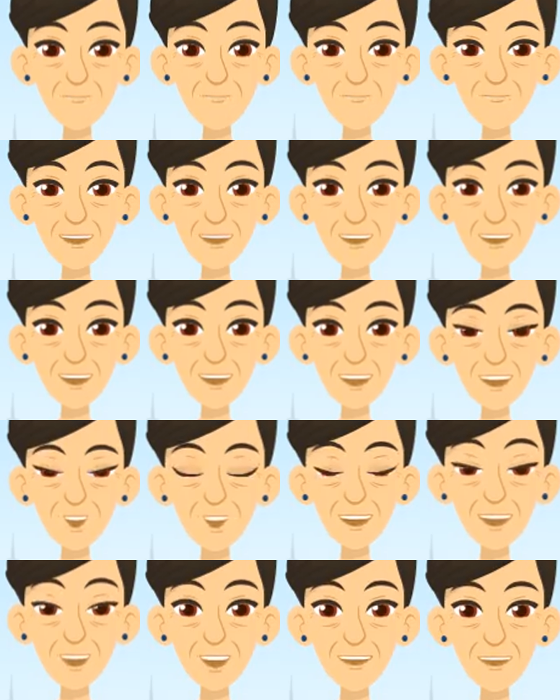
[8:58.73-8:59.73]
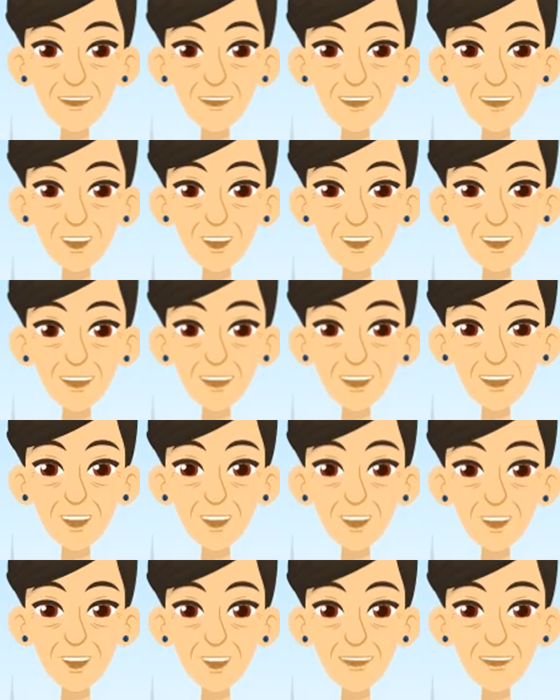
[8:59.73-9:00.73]
and the Secretary of
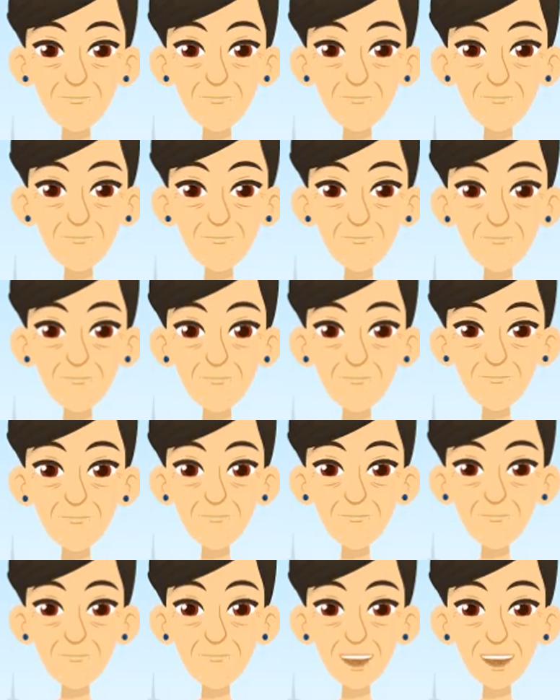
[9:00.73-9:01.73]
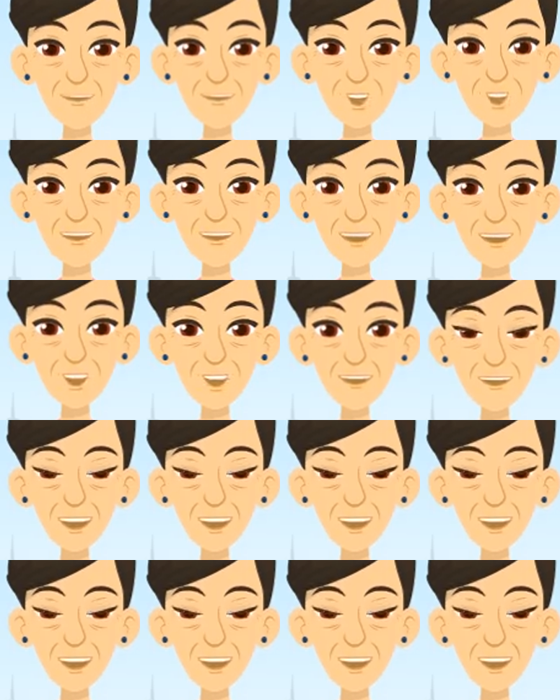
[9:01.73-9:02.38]
Commerce. Supreme Court